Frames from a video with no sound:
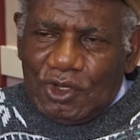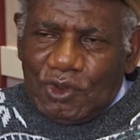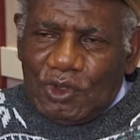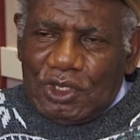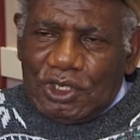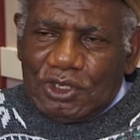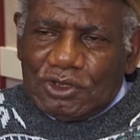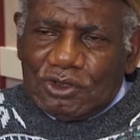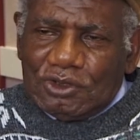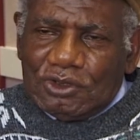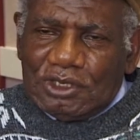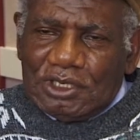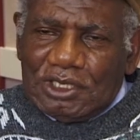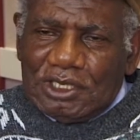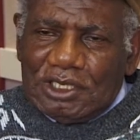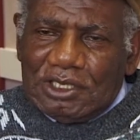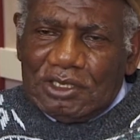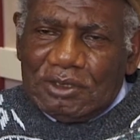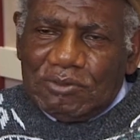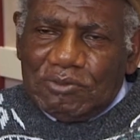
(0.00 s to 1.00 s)
going
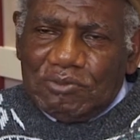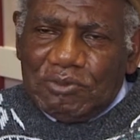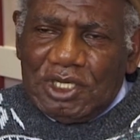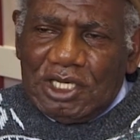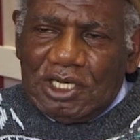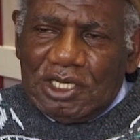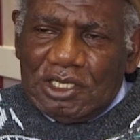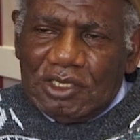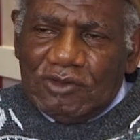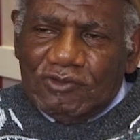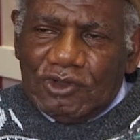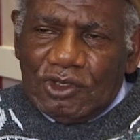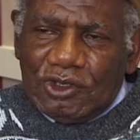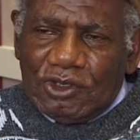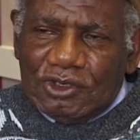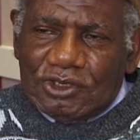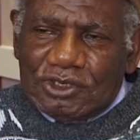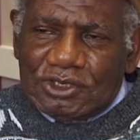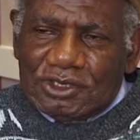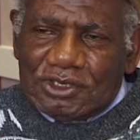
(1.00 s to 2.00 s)
to believe
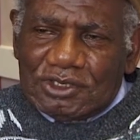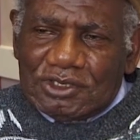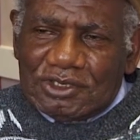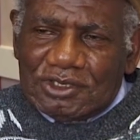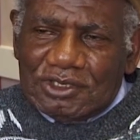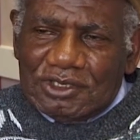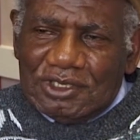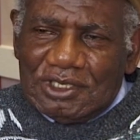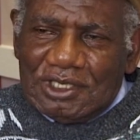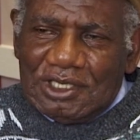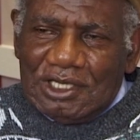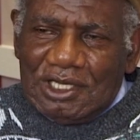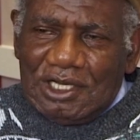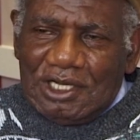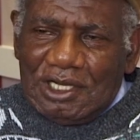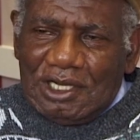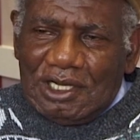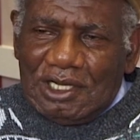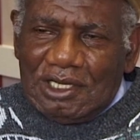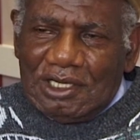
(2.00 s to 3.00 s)
us
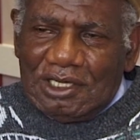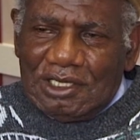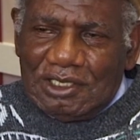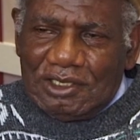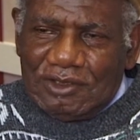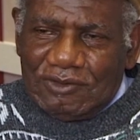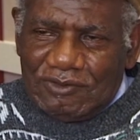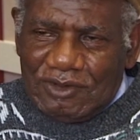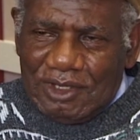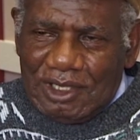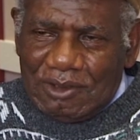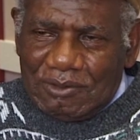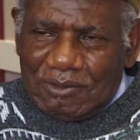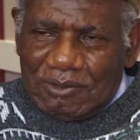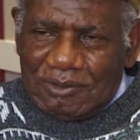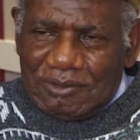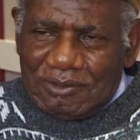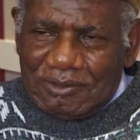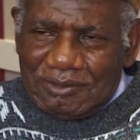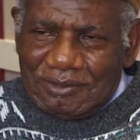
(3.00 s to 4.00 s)
and leave
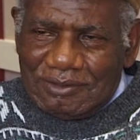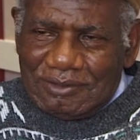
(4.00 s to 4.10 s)
them,